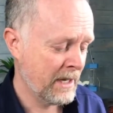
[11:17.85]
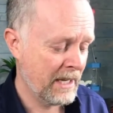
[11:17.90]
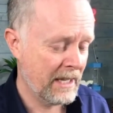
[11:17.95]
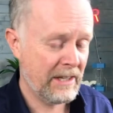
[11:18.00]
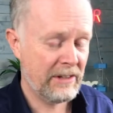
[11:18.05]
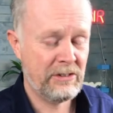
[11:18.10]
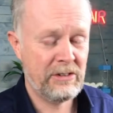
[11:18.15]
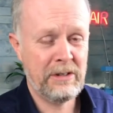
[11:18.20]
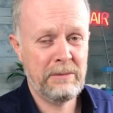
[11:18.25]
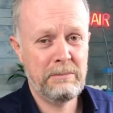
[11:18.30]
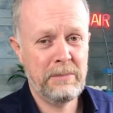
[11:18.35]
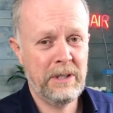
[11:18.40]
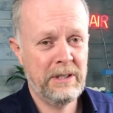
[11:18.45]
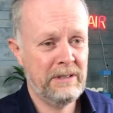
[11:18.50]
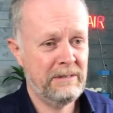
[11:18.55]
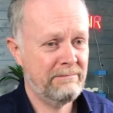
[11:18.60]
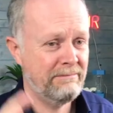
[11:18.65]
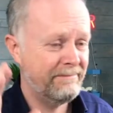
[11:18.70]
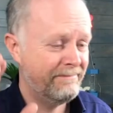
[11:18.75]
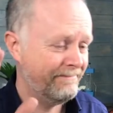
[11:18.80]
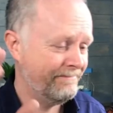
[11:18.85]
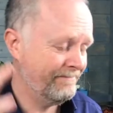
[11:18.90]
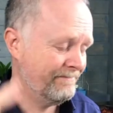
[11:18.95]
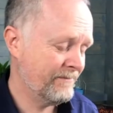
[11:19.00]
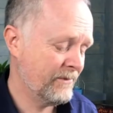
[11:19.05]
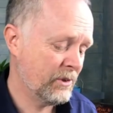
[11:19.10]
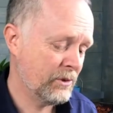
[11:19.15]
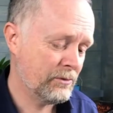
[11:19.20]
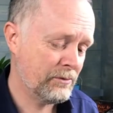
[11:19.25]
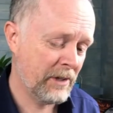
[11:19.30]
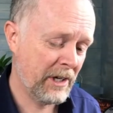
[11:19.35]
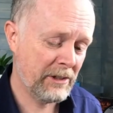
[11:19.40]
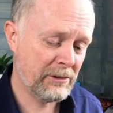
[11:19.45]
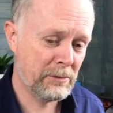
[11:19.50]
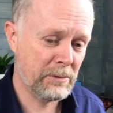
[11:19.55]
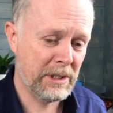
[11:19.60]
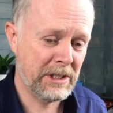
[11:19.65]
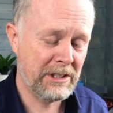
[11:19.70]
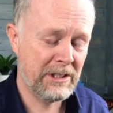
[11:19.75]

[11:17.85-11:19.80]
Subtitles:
I said, but as far as we're